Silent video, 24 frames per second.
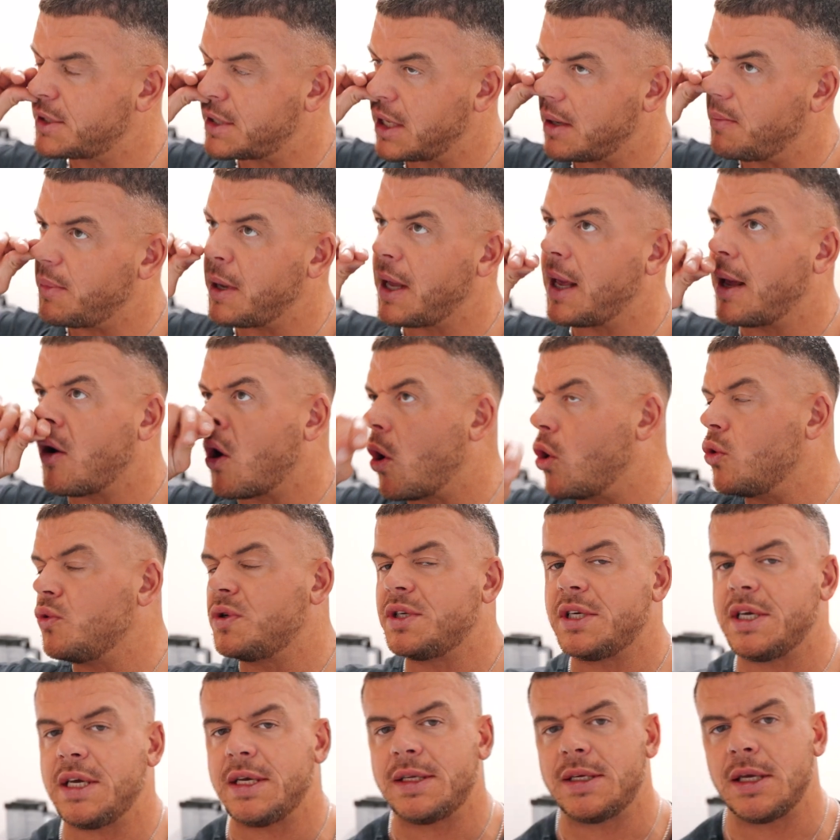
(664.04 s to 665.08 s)
still a bit
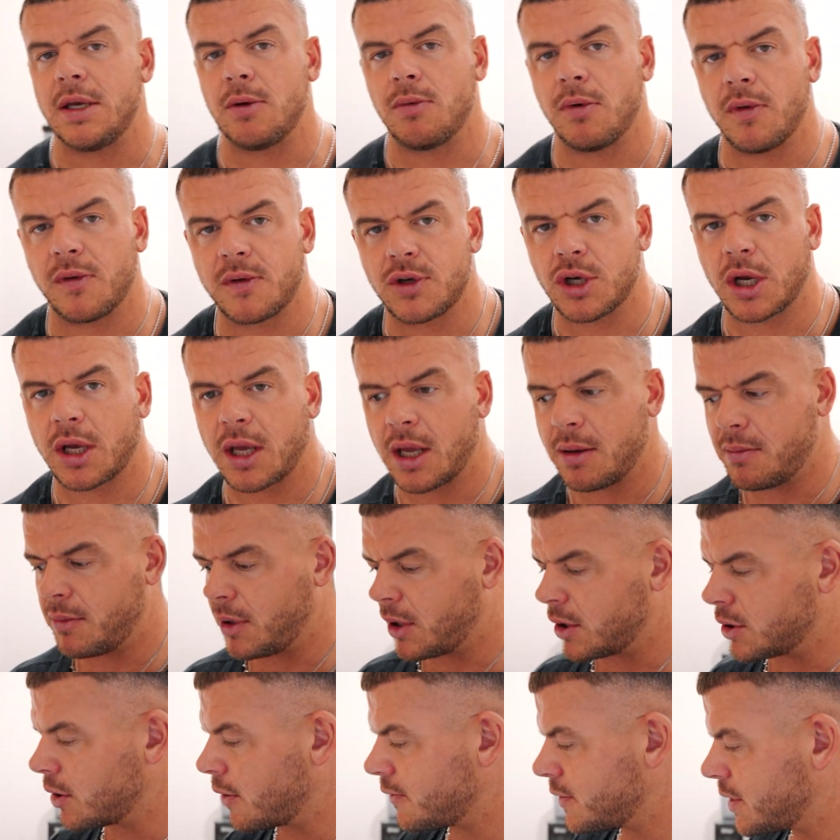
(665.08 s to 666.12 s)
OTT with chicken
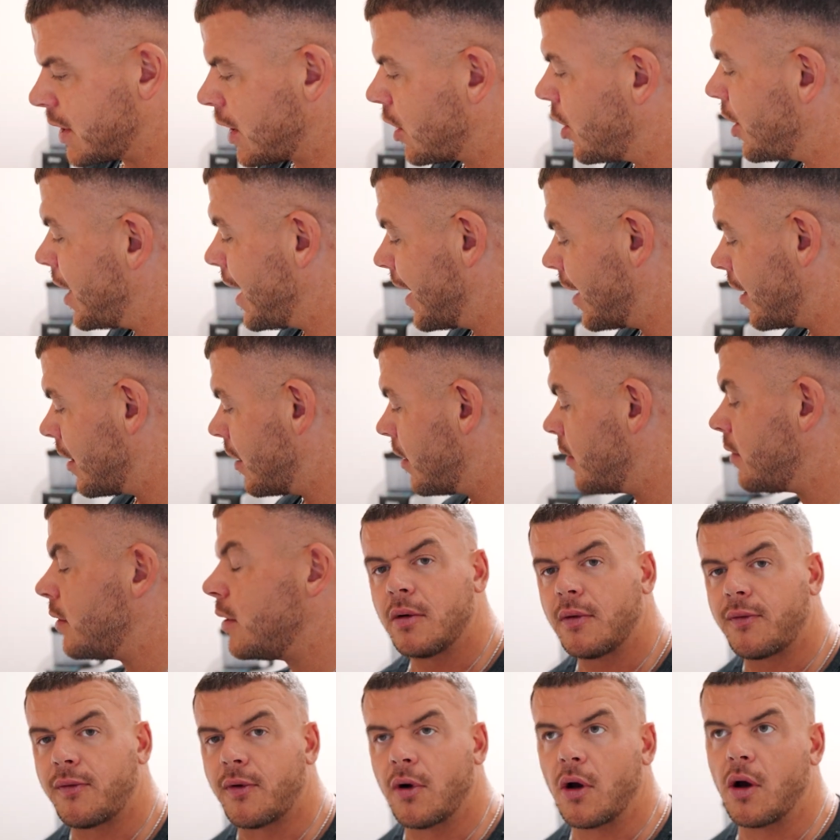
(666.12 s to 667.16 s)
because obviously I got ill
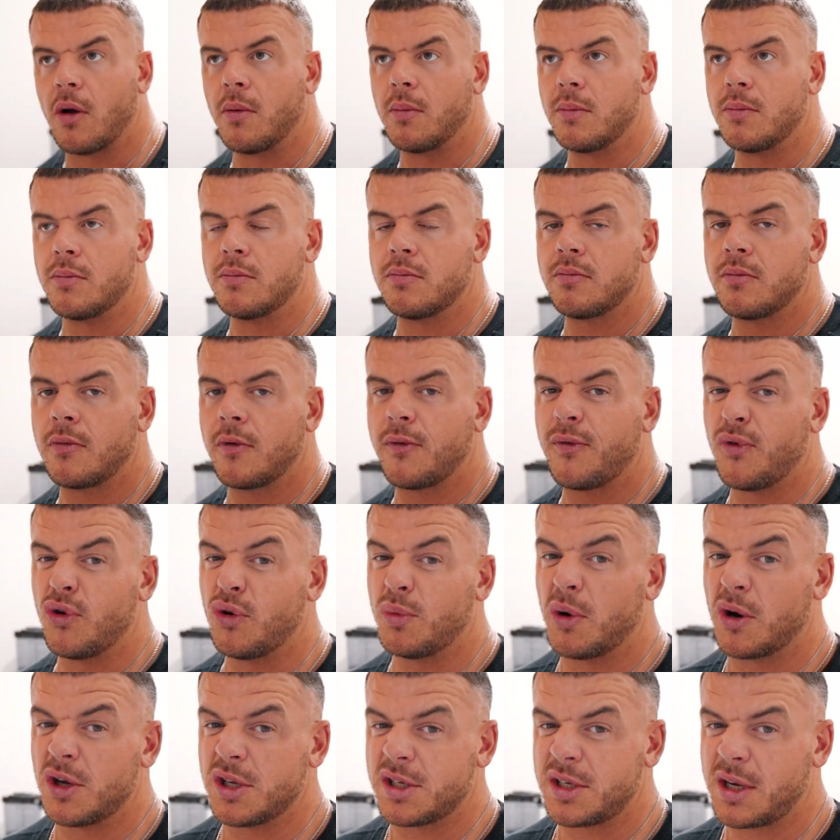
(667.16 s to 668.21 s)
from food
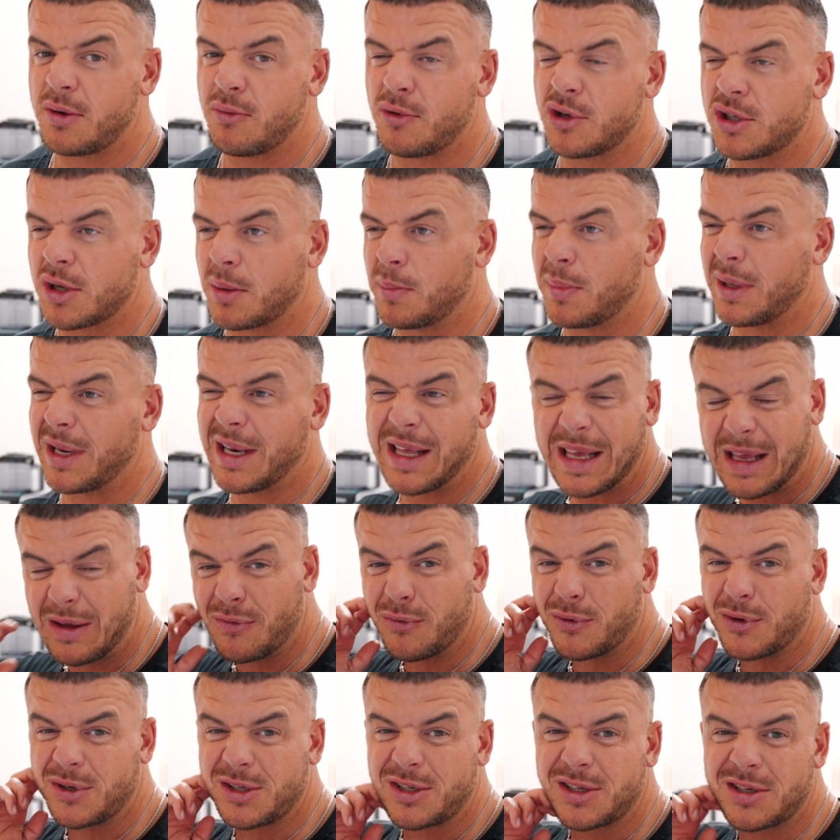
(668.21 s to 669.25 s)
poisoning, which I
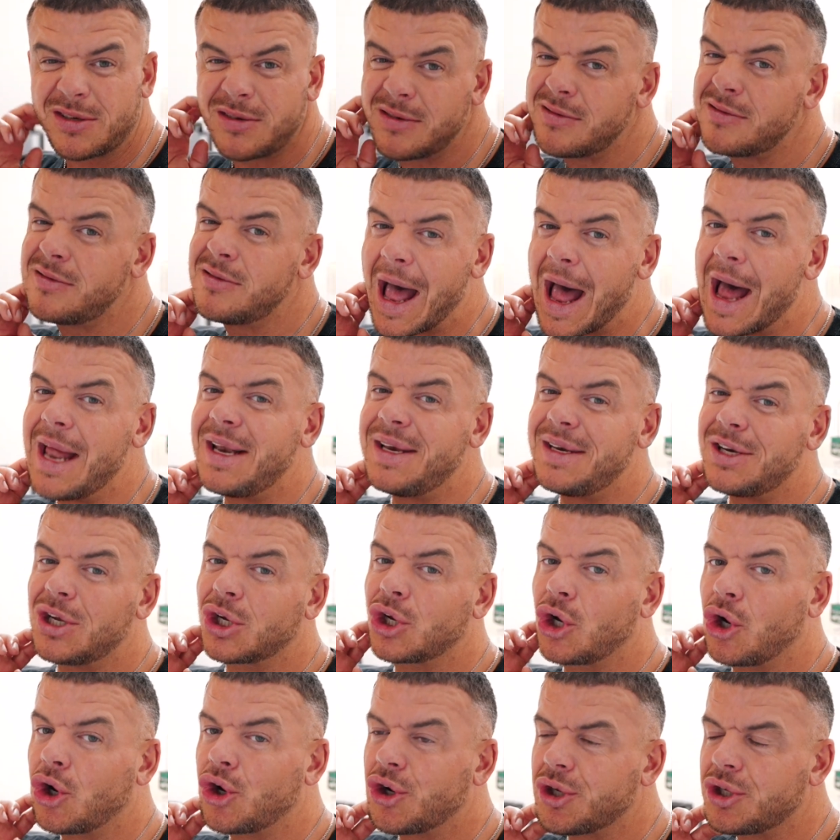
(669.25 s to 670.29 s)
believe was
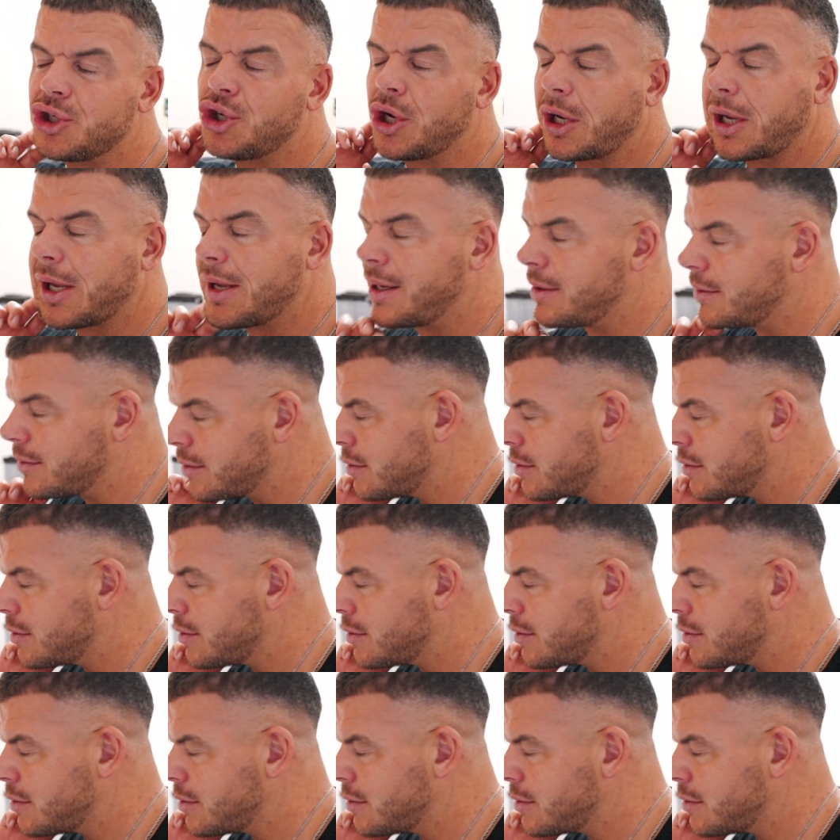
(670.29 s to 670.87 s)
undercooked chicken.